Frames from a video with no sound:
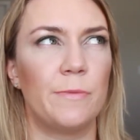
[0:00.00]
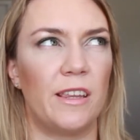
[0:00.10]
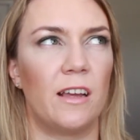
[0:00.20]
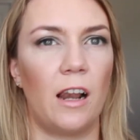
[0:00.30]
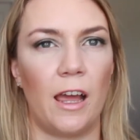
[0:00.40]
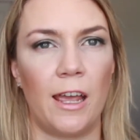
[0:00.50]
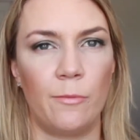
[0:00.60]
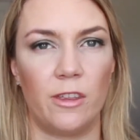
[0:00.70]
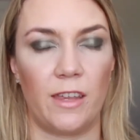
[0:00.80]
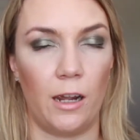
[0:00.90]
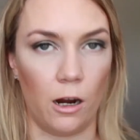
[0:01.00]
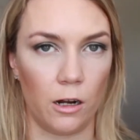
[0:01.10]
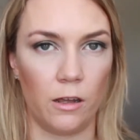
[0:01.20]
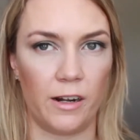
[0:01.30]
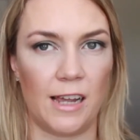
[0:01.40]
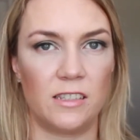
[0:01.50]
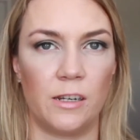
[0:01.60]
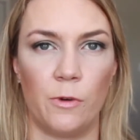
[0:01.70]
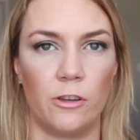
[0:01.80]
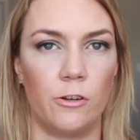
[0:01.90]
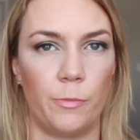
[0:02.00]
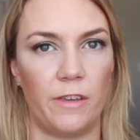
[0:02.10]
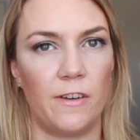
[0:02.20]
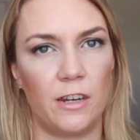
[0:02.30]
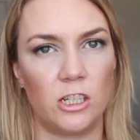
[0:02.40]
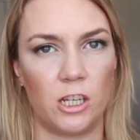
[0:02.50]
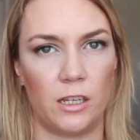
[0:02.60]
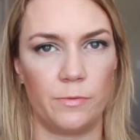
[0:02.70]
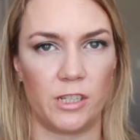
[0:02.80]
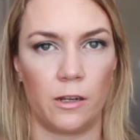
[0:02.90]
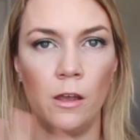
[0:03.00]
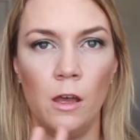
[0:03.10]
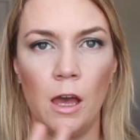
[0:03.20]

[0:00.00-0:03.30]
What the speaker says: make the claim that they are long lasting, whether it be foundation, lipstick,